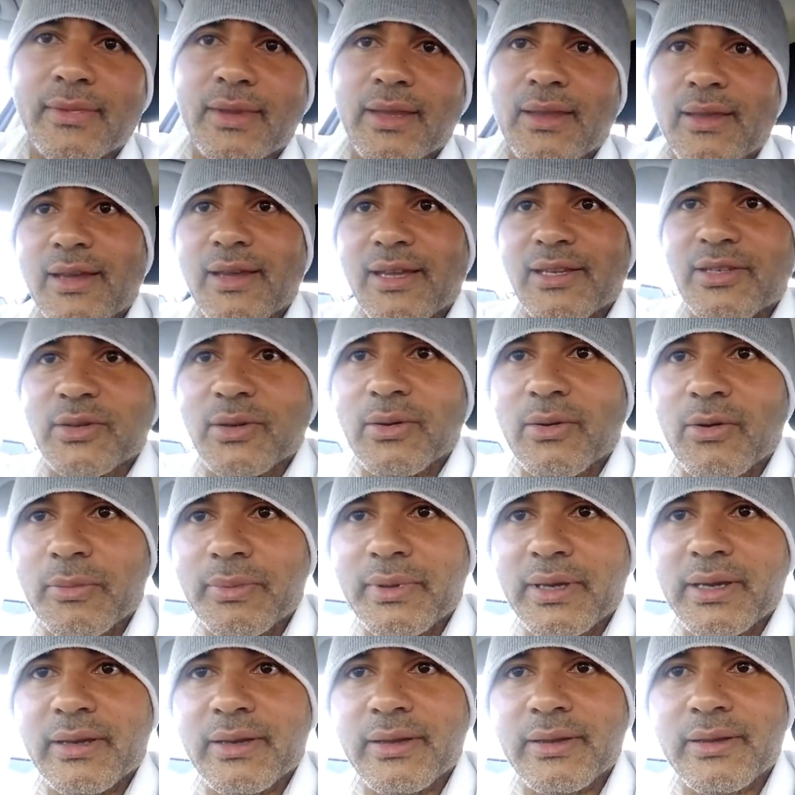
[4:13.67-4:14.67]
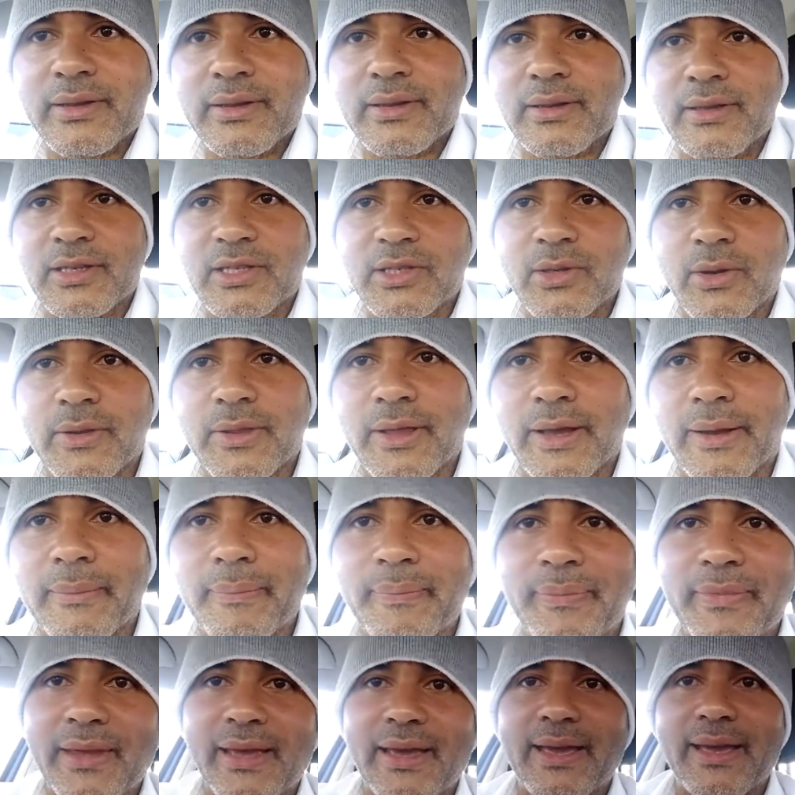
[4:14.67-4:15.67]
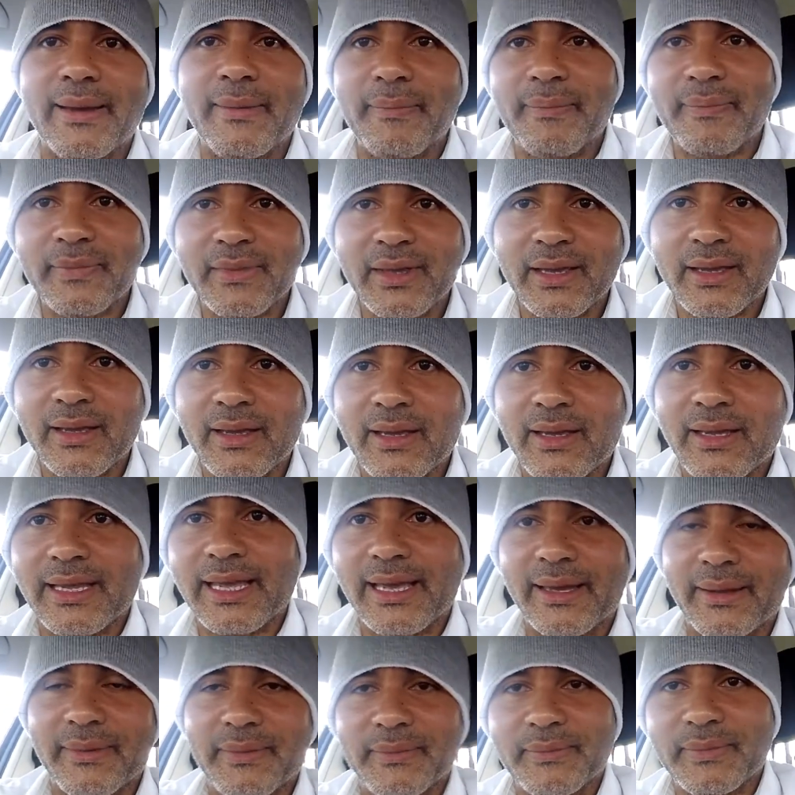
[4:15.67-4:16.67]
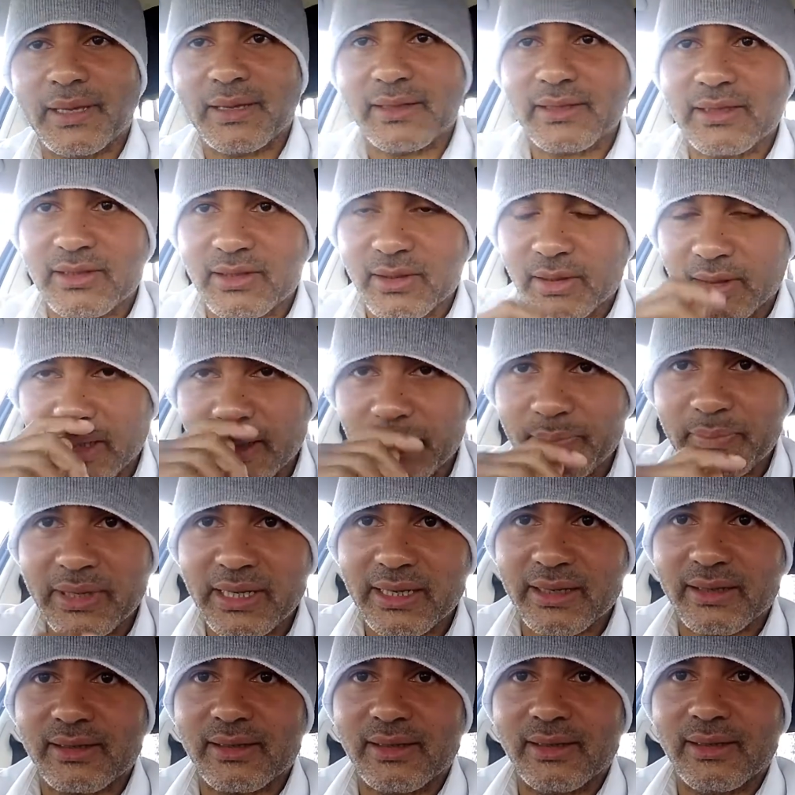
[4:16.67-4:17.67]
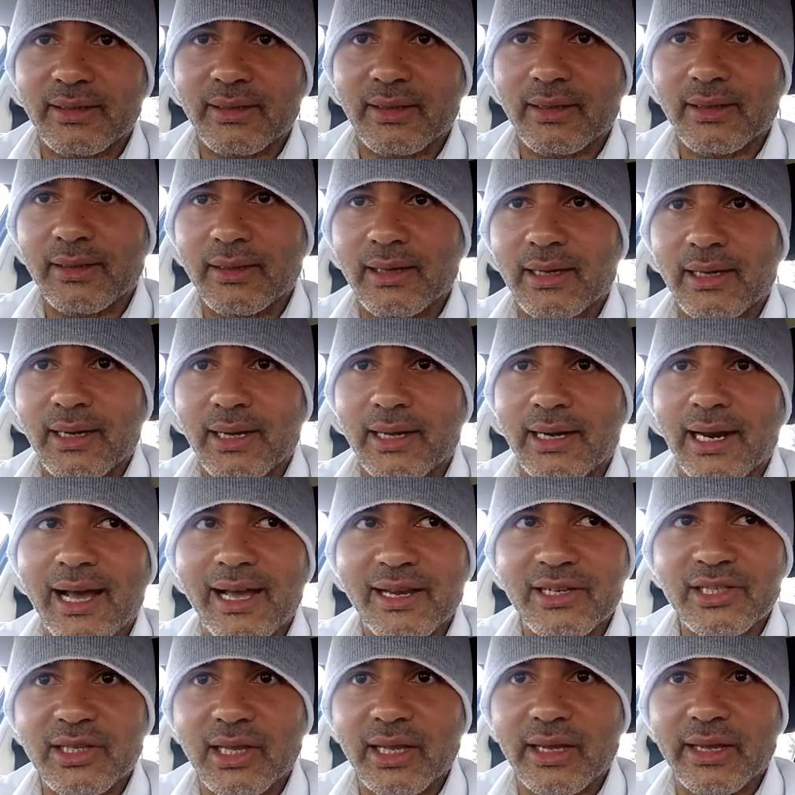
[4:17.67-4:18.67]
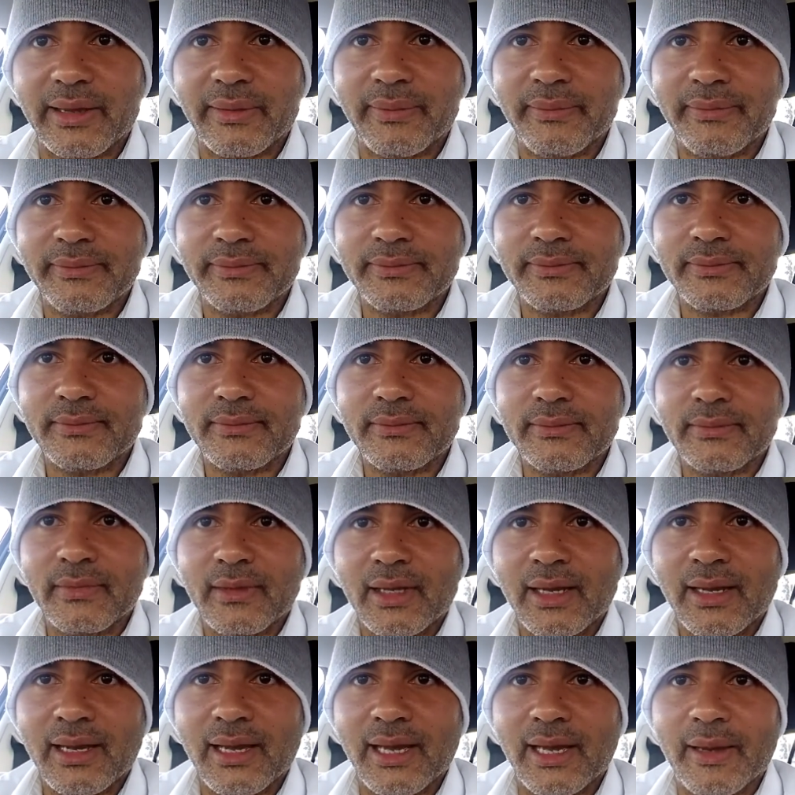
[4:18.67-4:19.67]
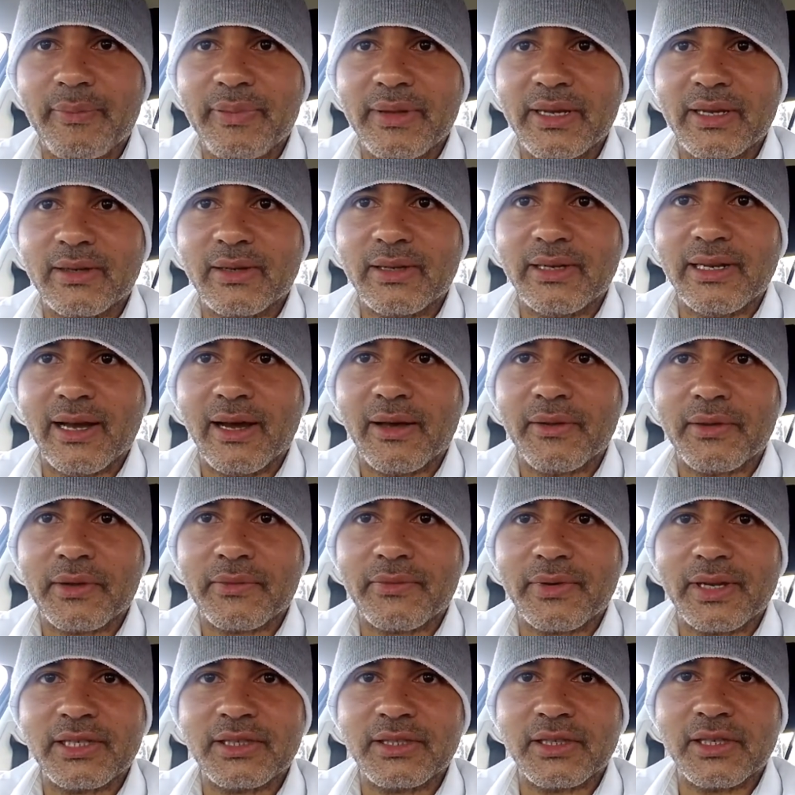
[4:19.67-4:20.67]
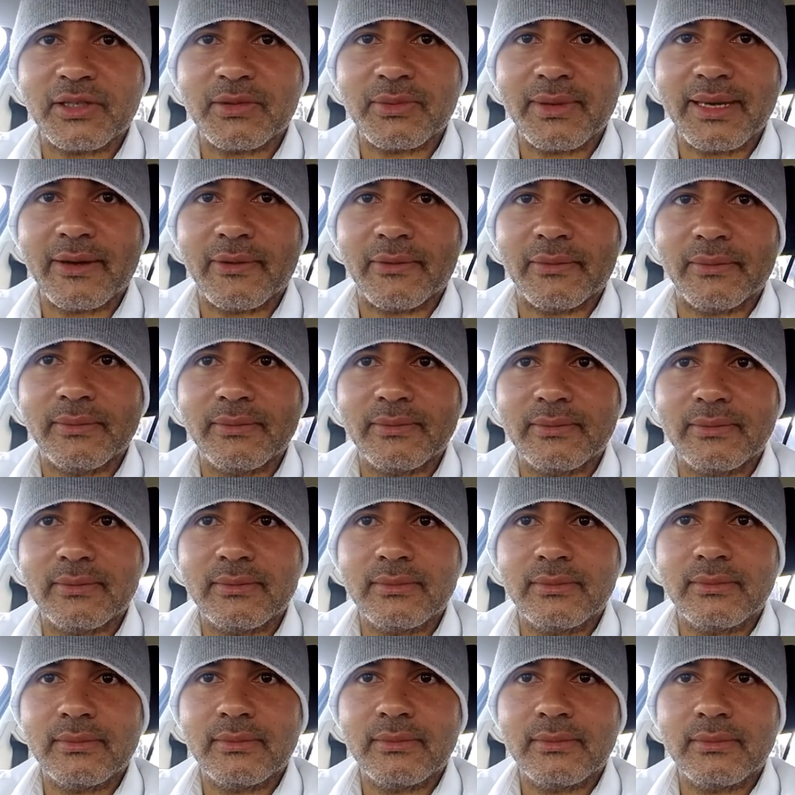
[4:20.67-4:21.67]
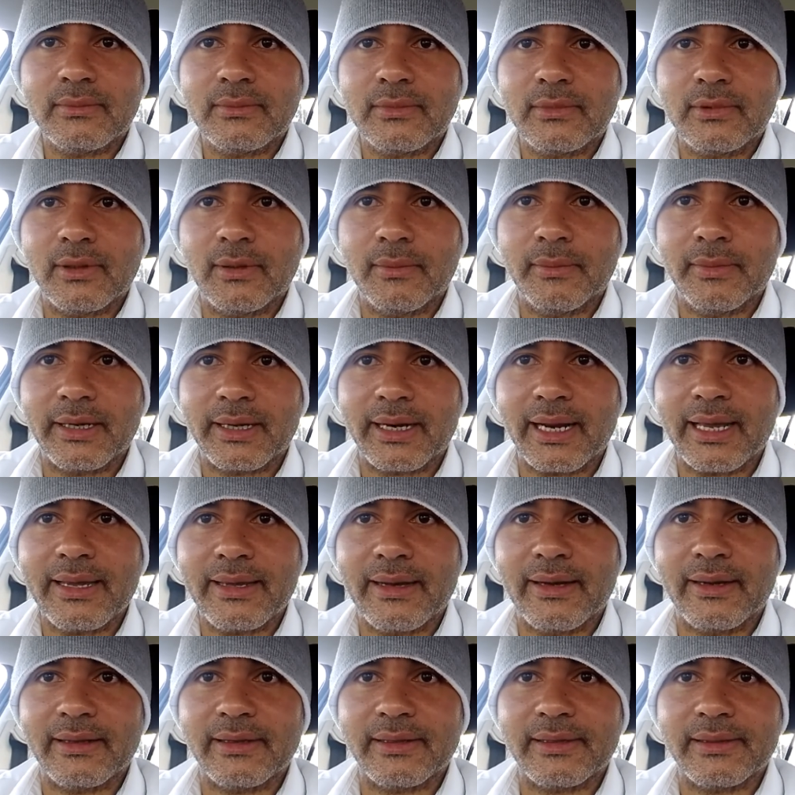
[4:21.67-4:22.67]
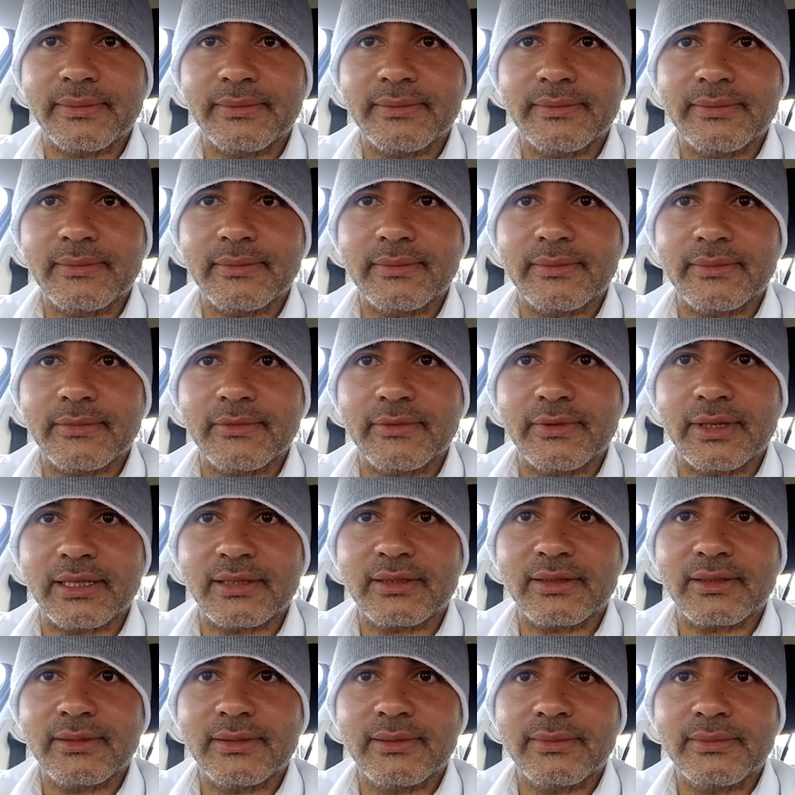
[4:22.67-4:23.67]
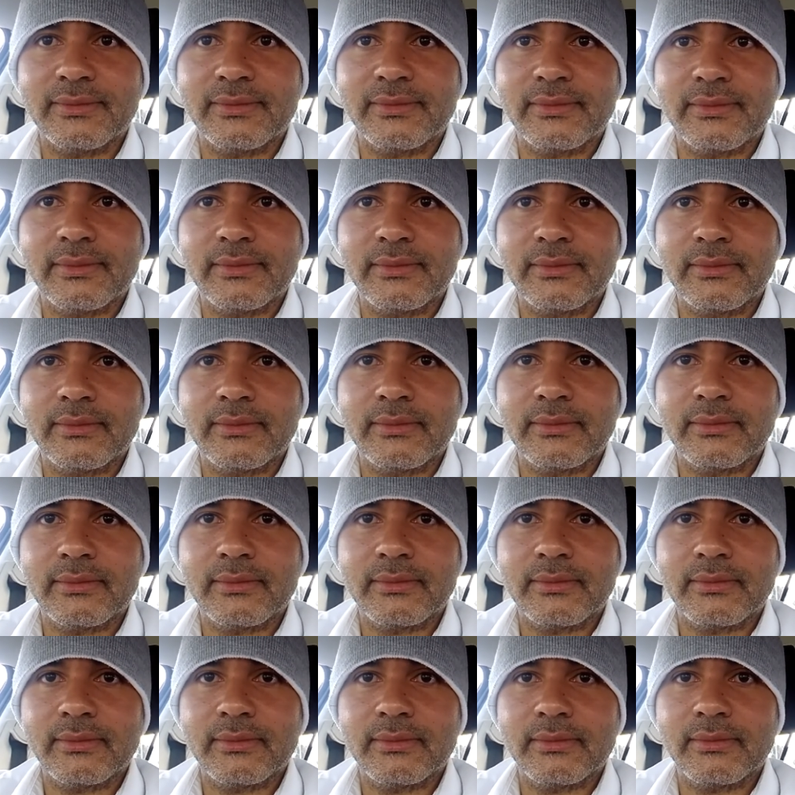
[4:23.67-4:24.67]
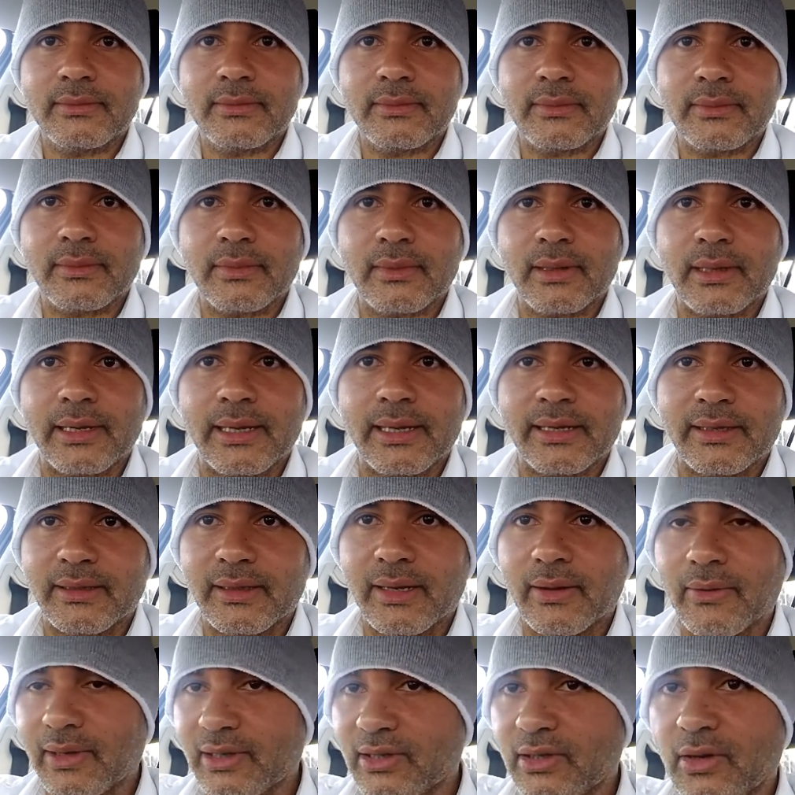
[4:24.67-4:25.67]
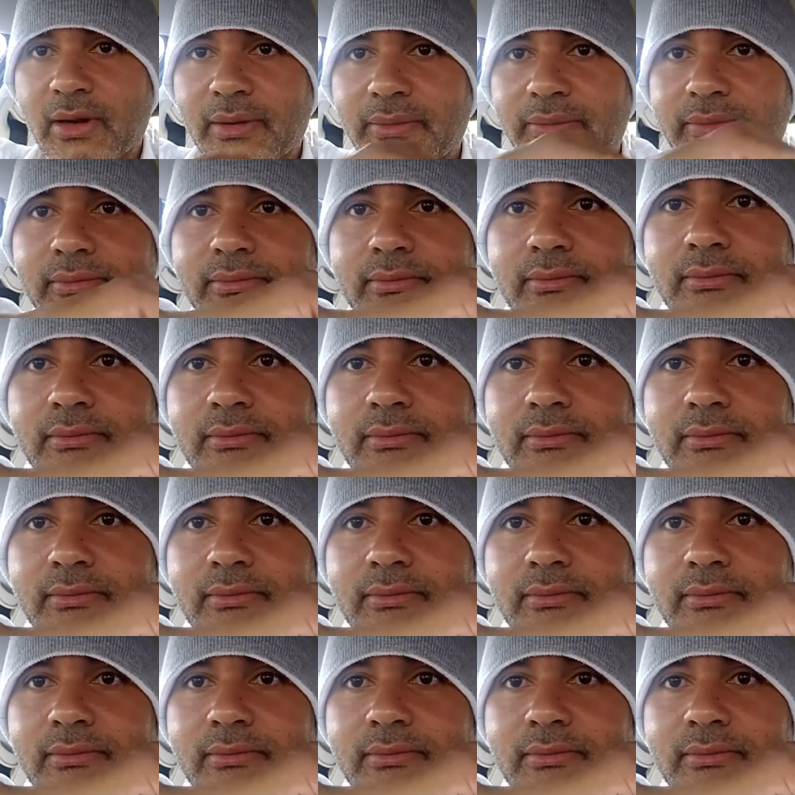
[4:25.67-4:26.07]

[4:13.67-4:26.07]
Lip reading: Yeah, so I hope you saw that. Yeah, so it appeared. And actually, it appeared on the other wrist as well, on my right hand wrist. And now it's gone.